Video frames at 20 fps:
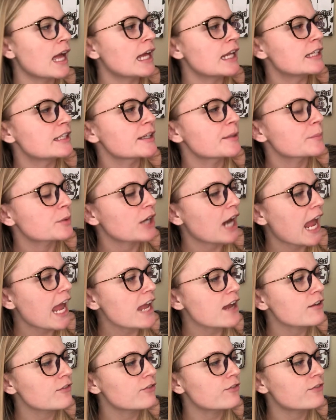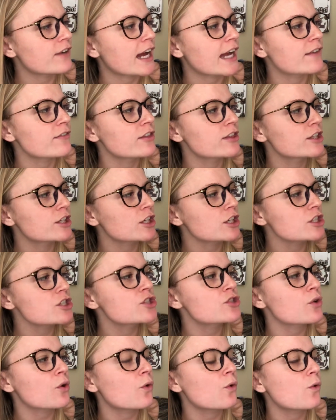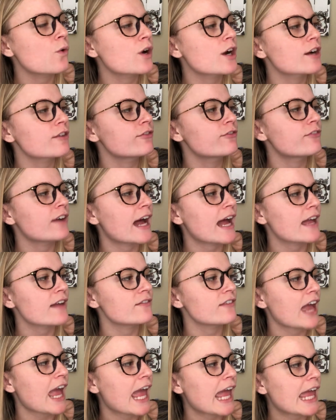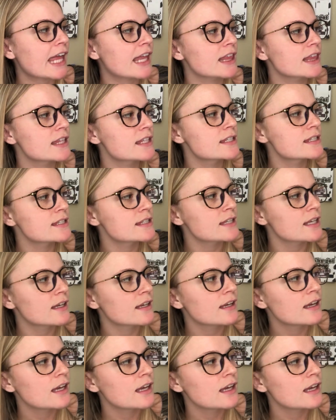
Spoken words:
Number 8, 5/3 or 5/8.